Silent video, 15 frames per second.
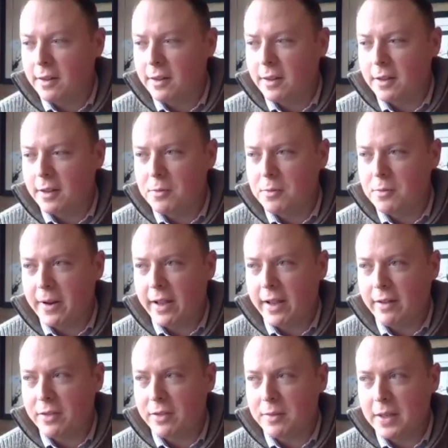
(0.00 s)
you want to have the
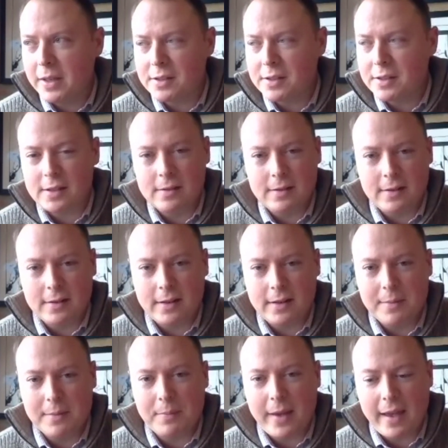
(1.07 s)
biggest
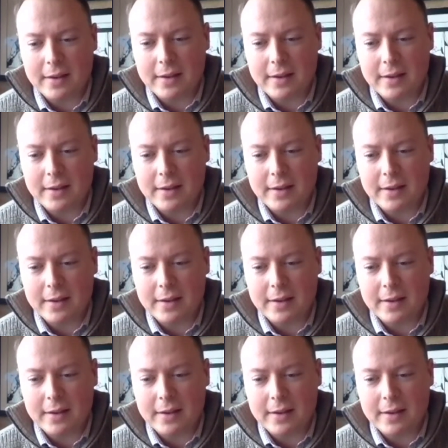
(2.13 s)
impact and